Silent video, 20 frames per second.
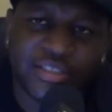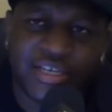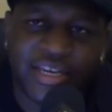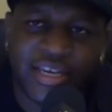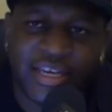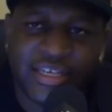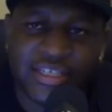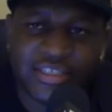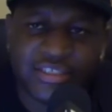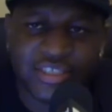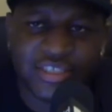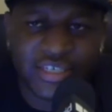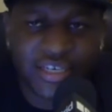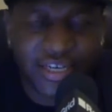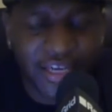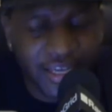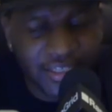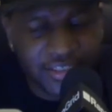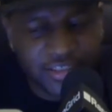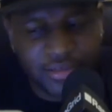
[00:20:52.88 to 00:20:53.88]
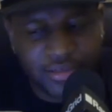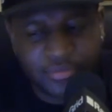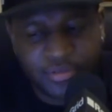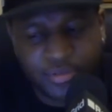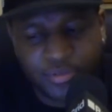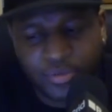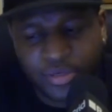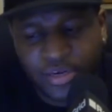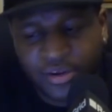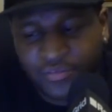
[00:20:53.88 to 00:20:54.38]
of the energy to catch up
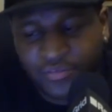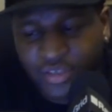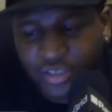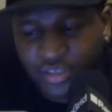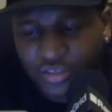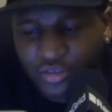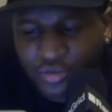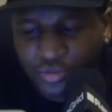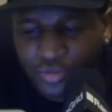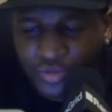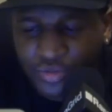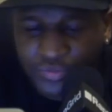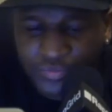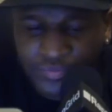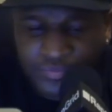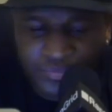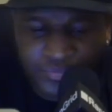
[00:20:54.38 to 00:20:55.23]
to whatever you're doing.